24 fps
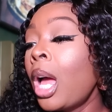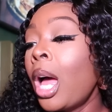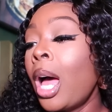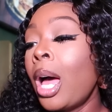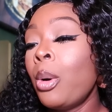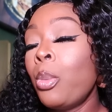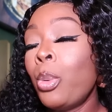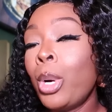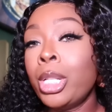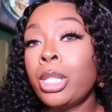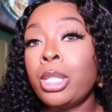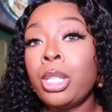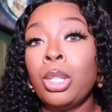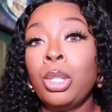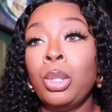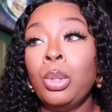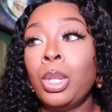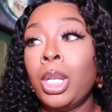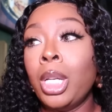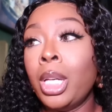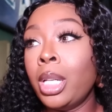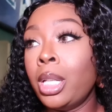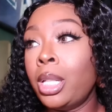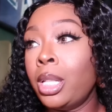I wait till you
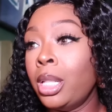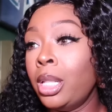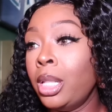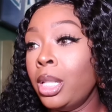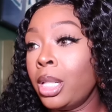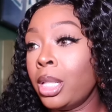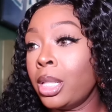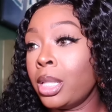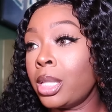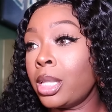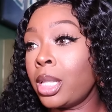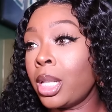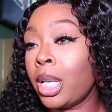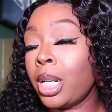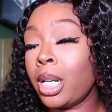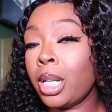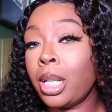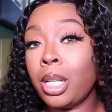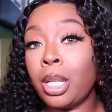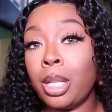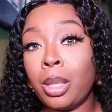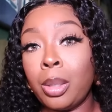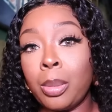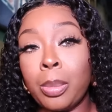get good and set
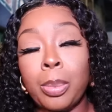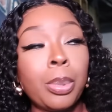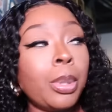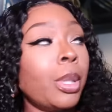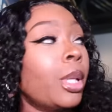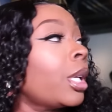up.